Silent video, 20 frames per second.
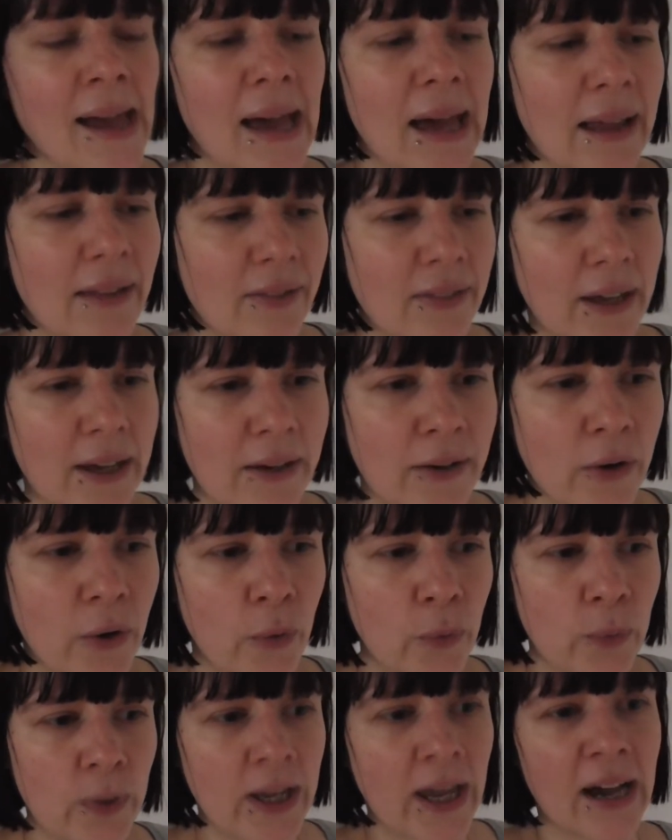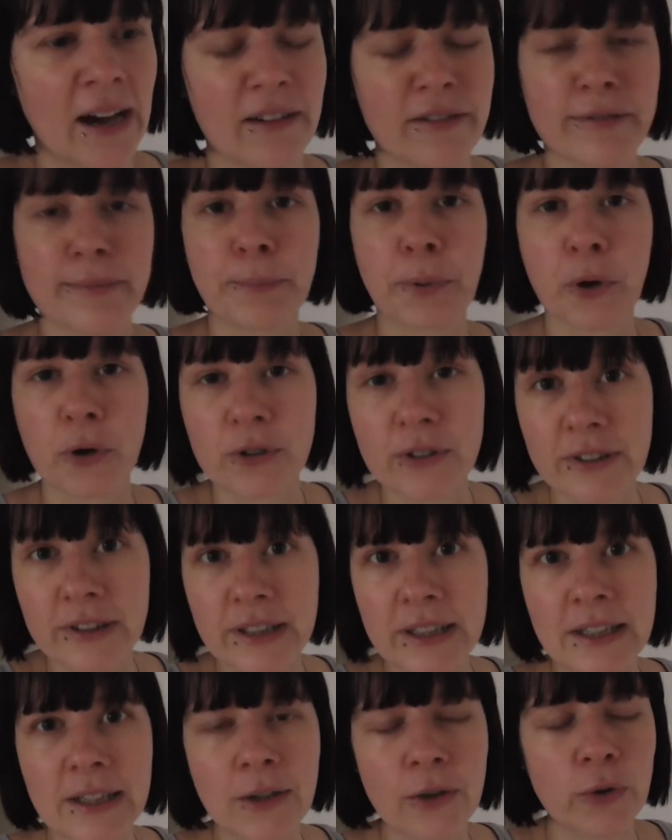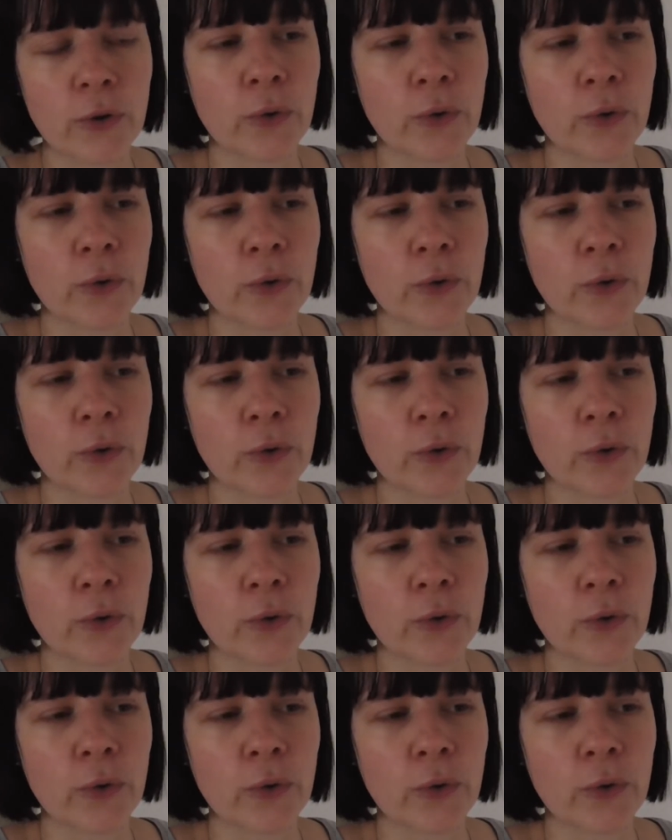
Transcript: And then we have Percy,